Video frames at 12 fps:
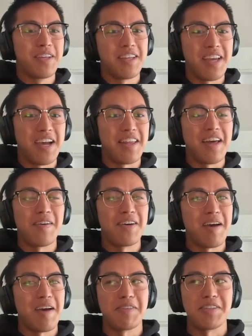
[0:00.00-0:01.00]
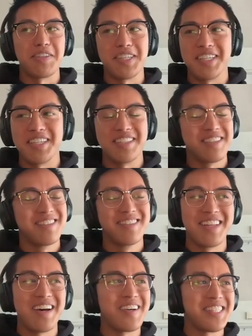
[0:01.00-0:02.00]
yeah, that would absolutely
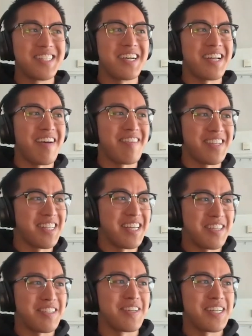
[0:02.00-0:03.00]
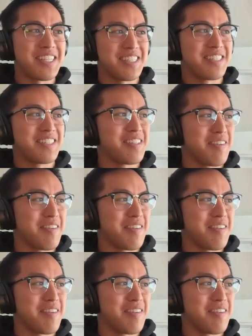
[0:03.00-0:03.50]
that would suck. That would set like, you back so